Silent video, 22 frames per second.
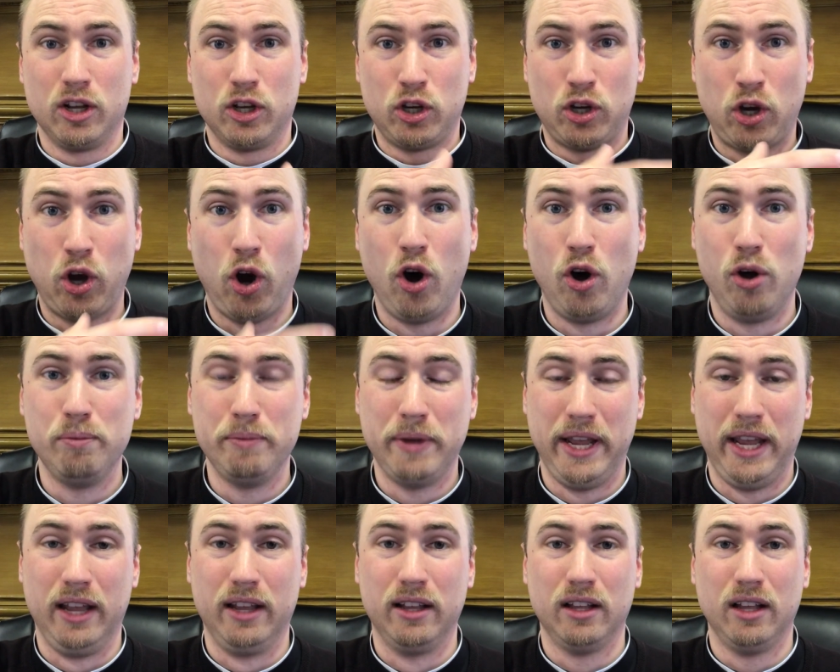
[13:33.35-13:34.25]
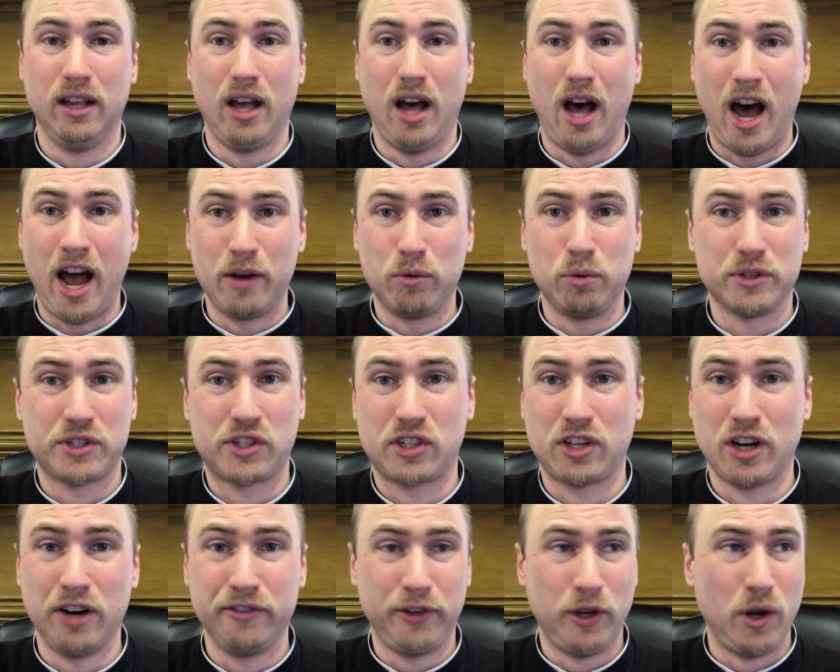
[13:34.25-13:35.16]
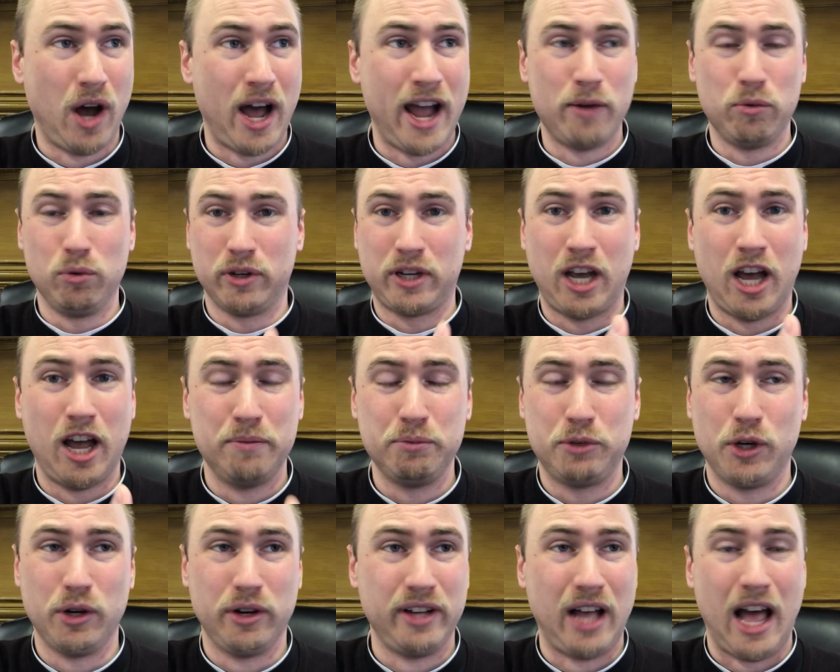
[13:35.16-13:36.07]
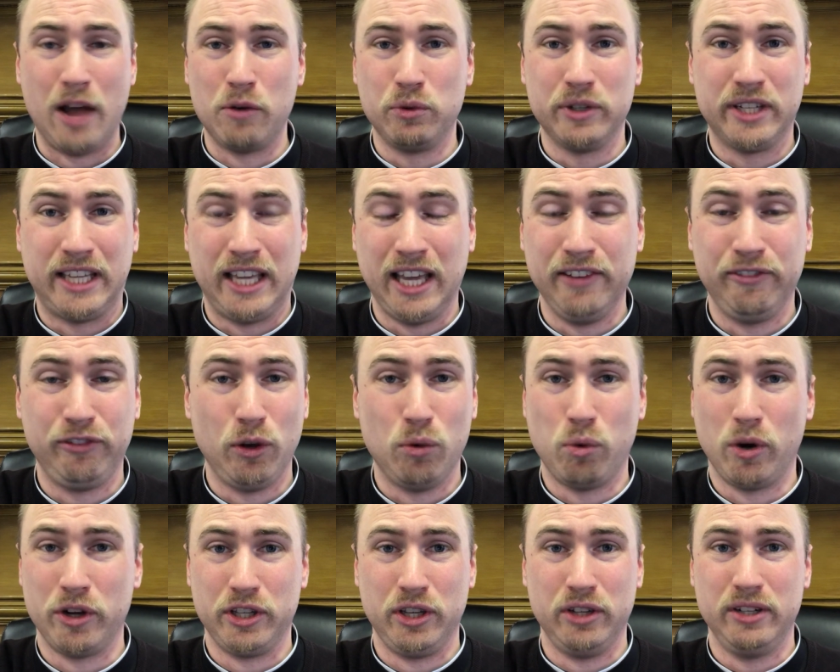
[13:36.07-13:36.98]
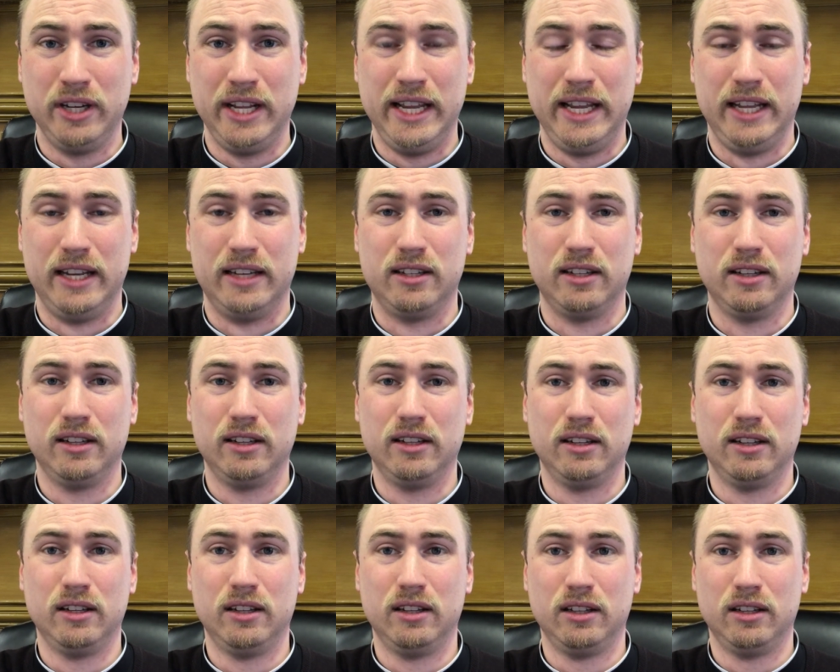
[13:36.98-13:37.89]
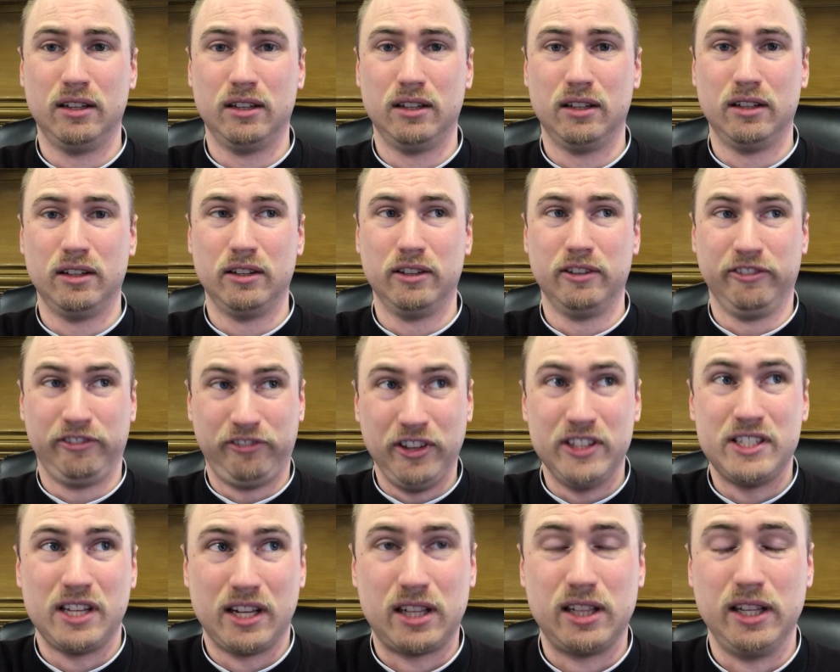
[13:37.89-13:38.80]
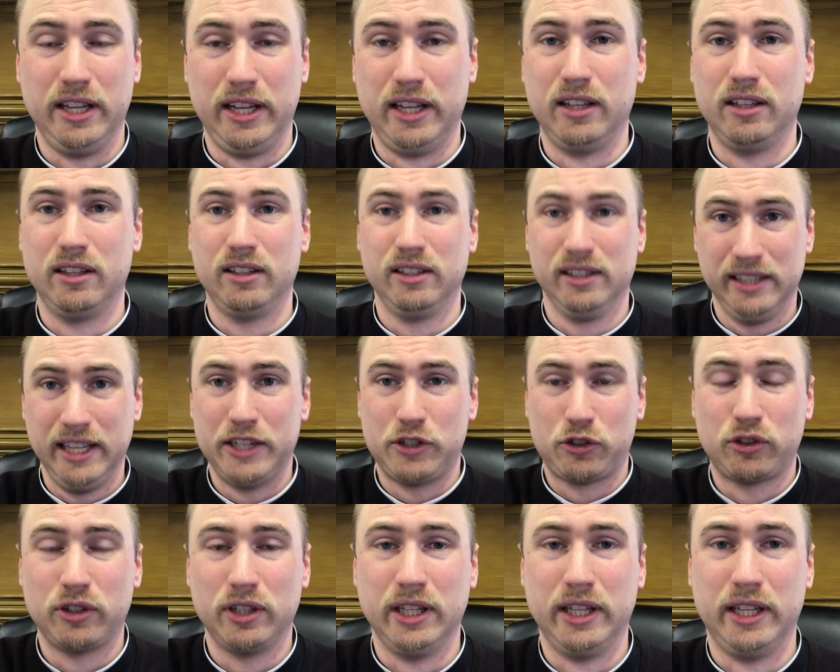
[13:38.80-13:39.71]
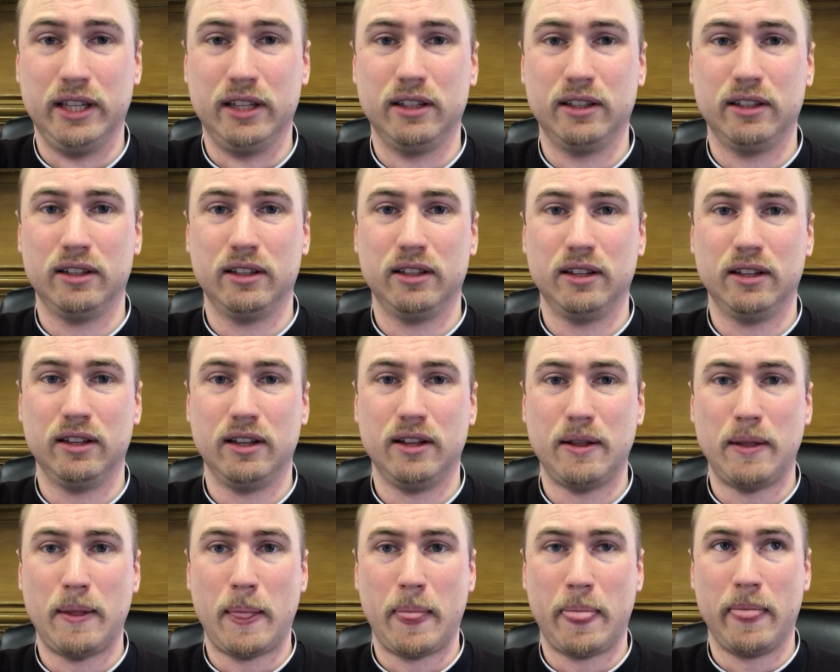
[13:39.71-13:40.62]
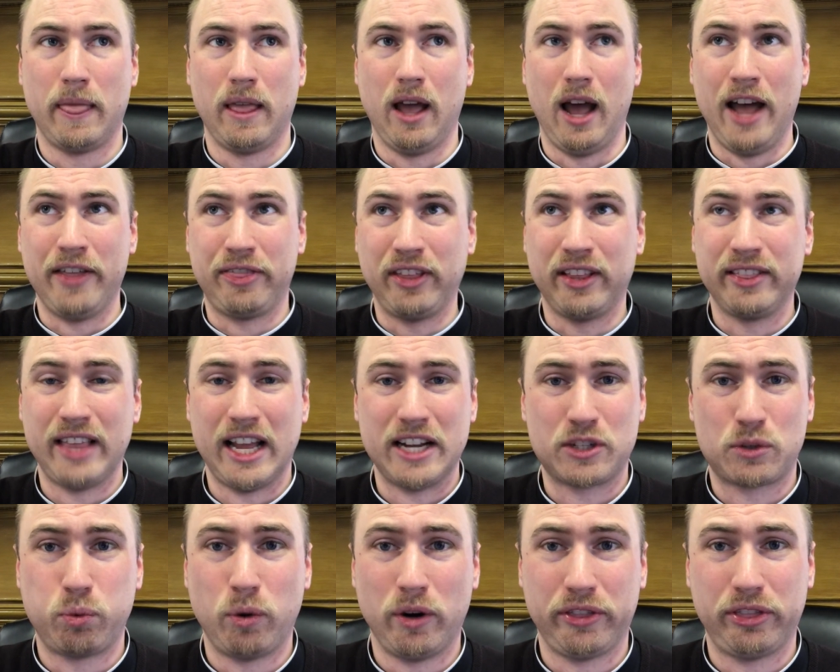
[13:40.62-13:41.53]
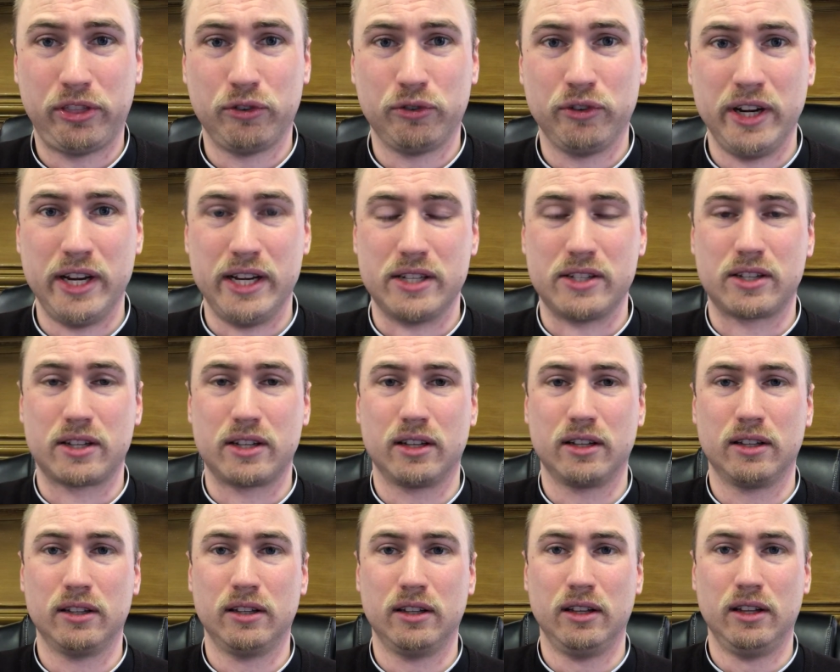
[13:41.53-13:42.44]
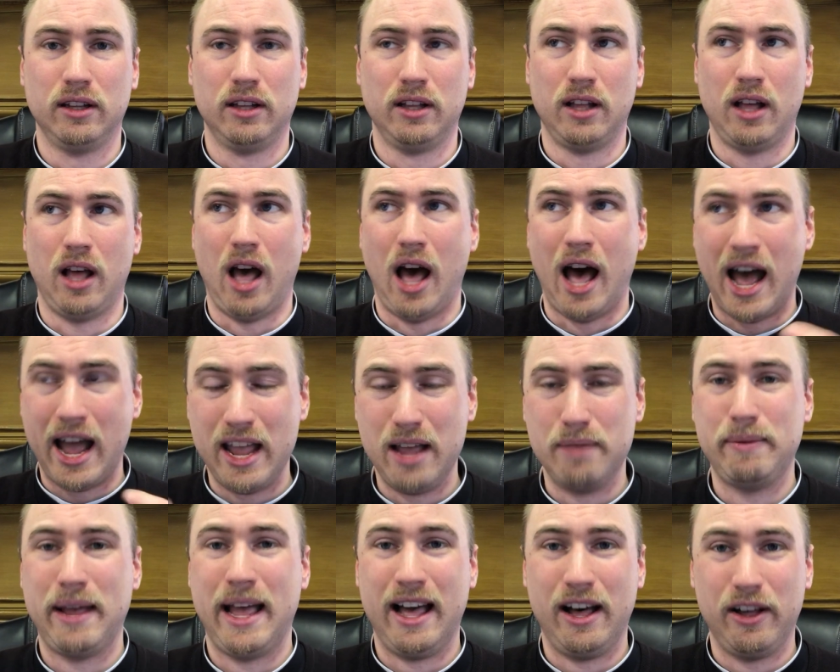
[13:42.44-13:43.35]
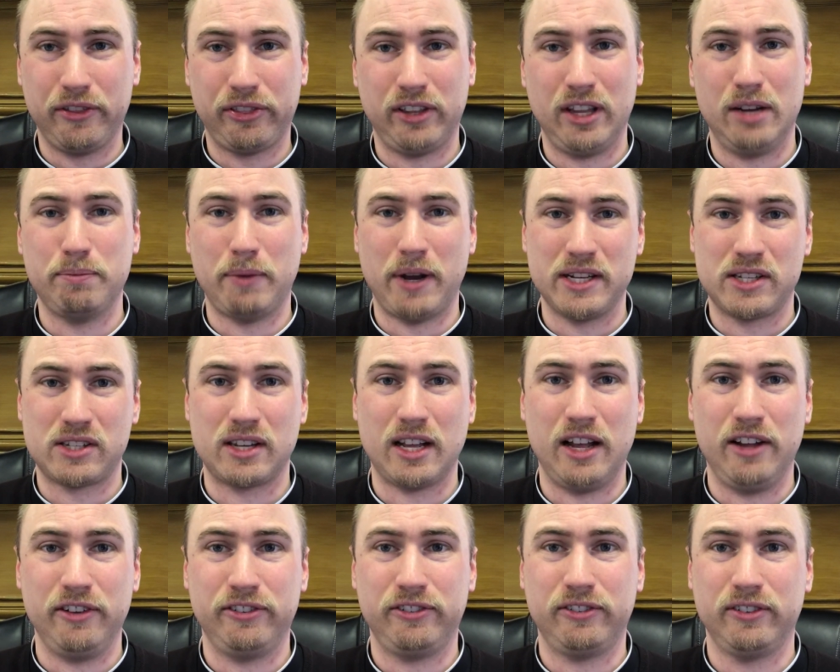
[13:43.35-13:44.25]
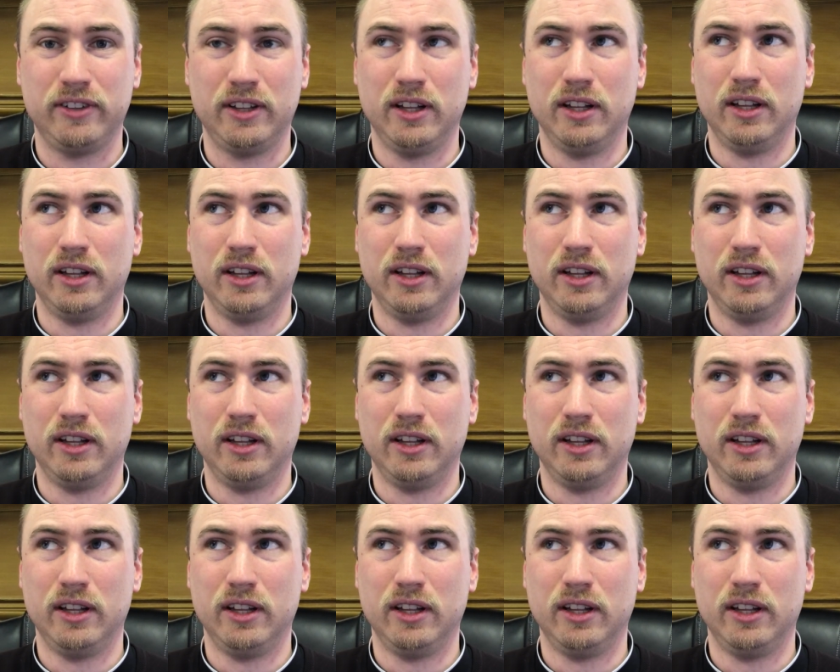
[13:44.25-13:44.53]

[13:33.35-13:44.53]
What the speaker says: call me. I will serve you. I will come to you. I will give you what you need. Physically, literally. I think that's worth the risk. I am healthy in myself.